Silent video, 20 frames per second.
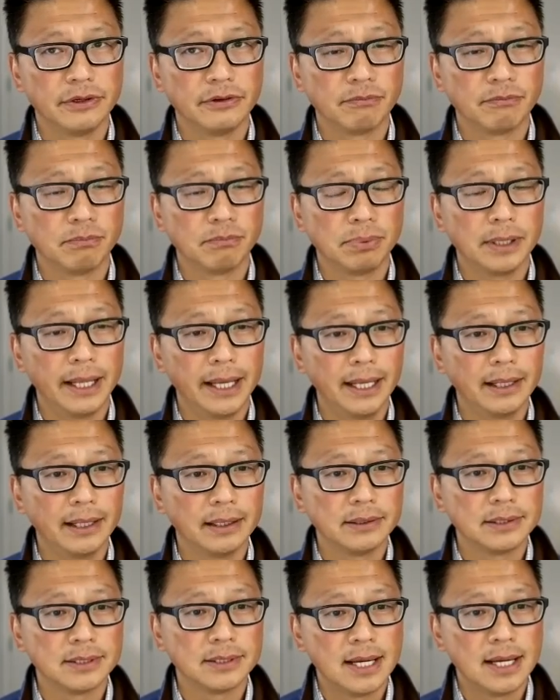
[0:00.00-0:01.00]

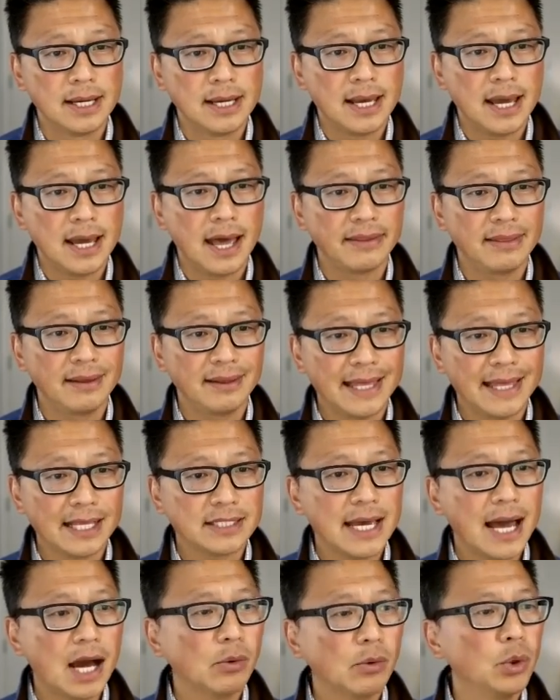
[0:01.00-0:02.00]
plans, I think that's
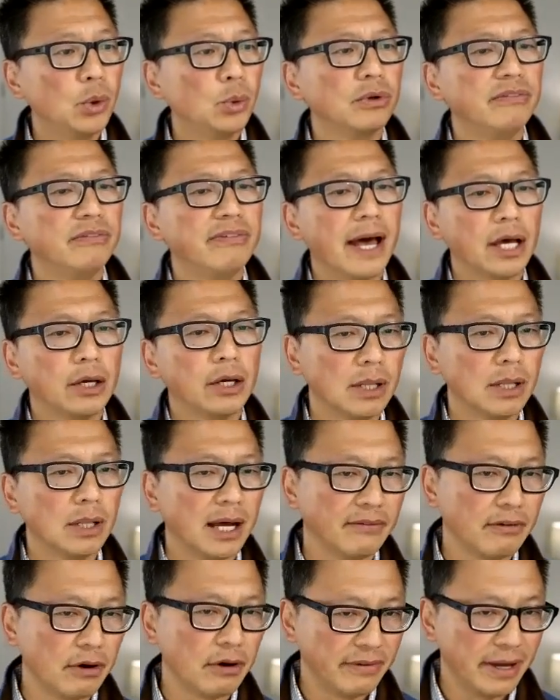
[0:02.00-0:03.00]
how we would value a lot
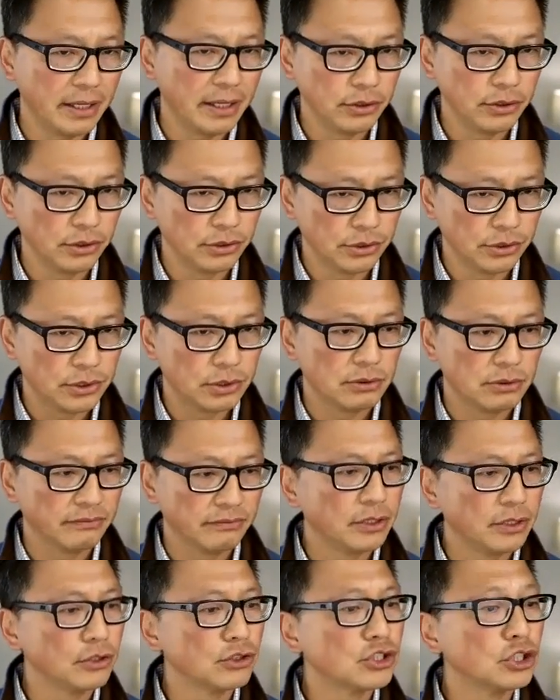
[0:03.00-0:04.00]
of our vendor
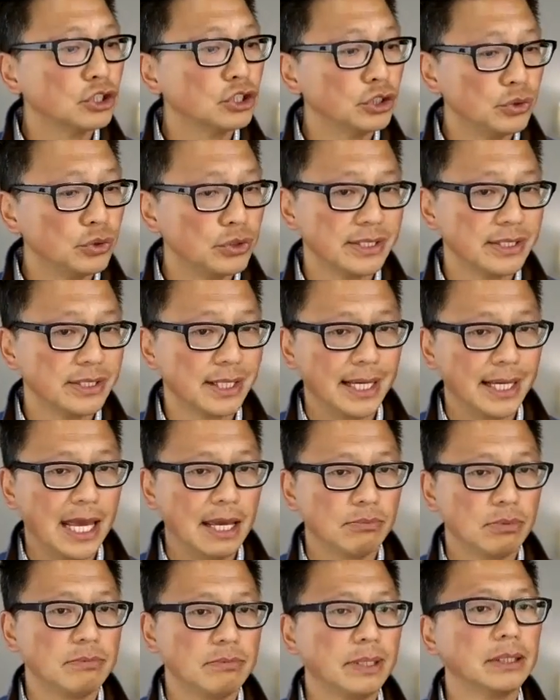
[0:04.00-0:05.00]
solutions and
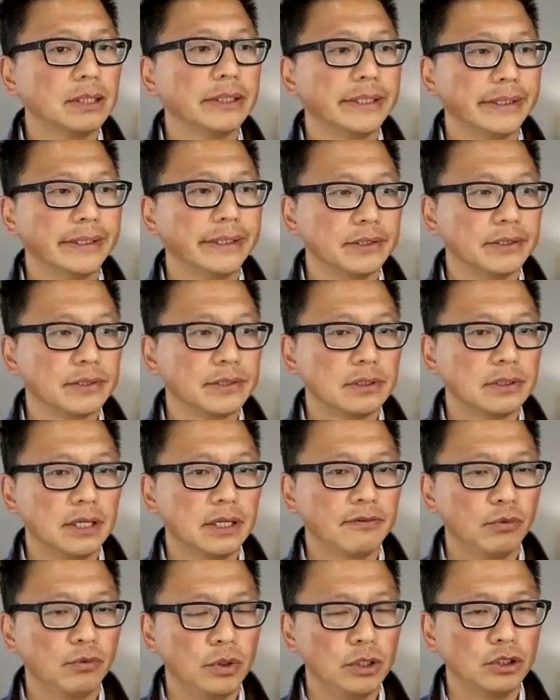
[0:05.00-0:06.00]
capabilities.
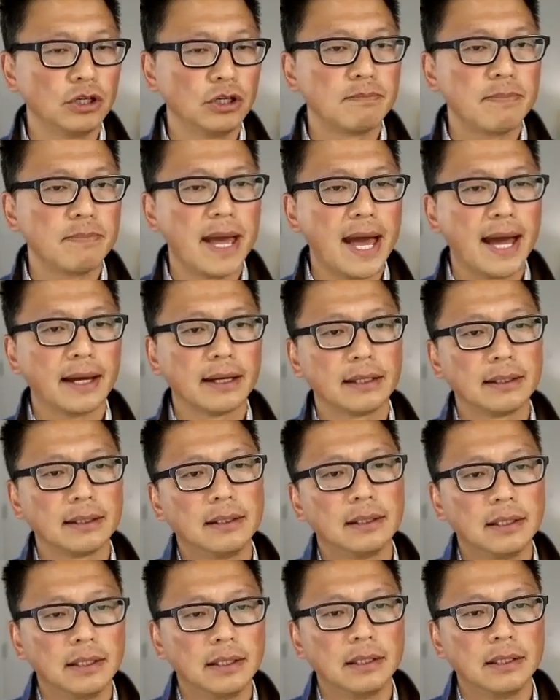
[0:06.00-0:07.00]
If we look back,
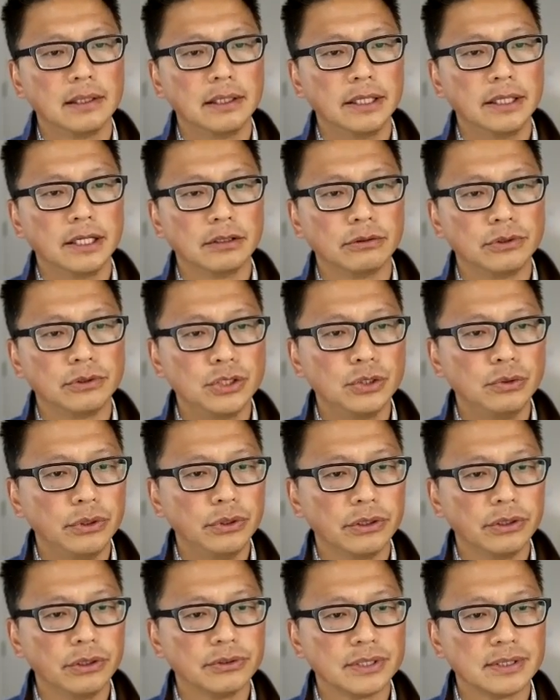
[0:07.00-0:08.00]
2
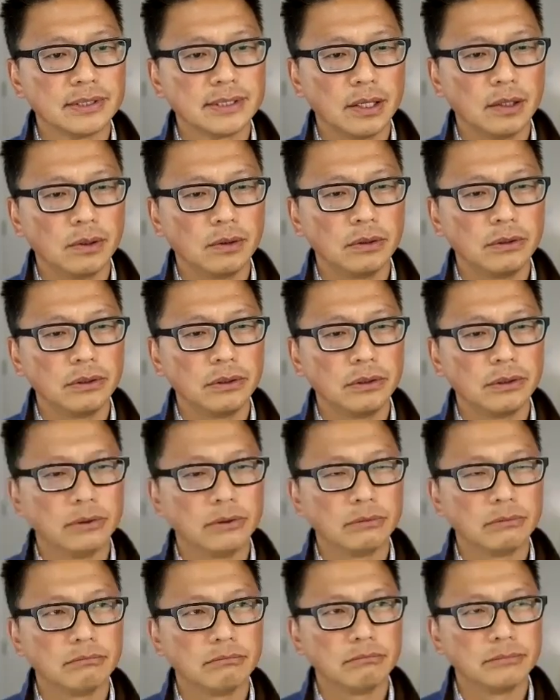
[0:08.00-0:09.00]
years to say,
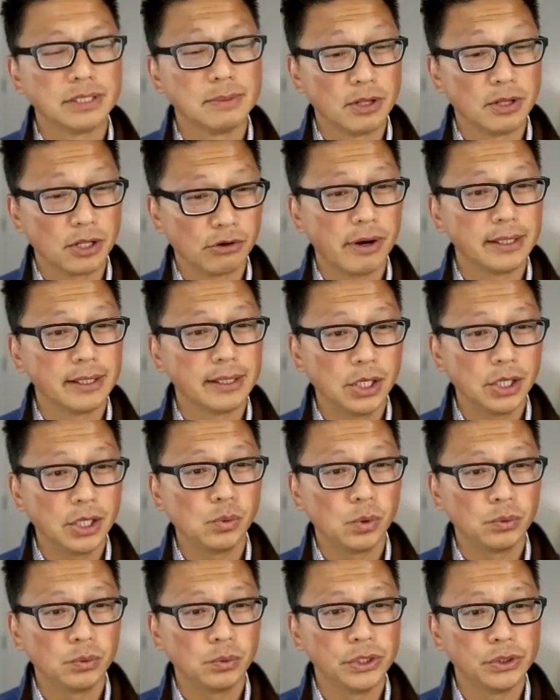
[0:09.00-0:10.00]
some of the criteria
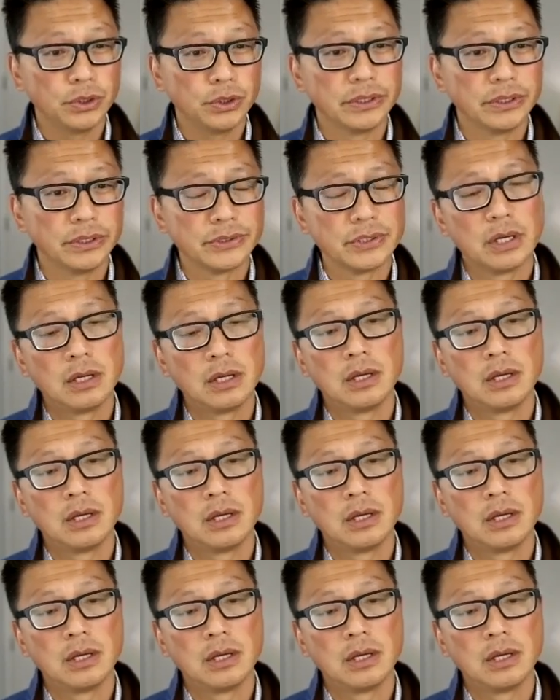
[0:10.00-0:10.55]
we would do is,